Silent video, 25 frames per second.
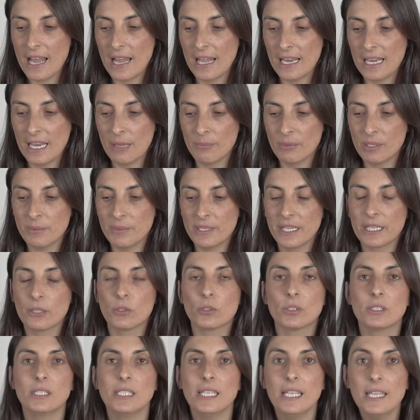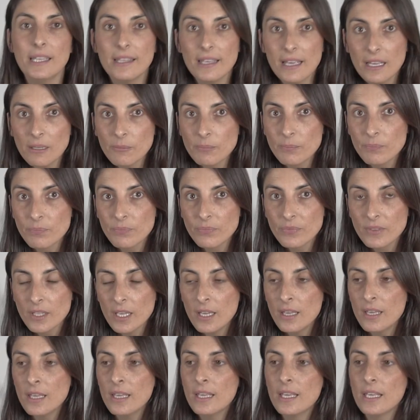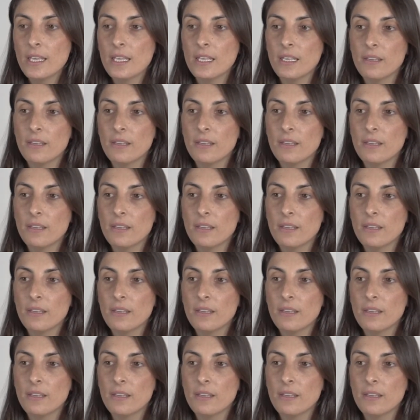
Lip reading: try the first curtain.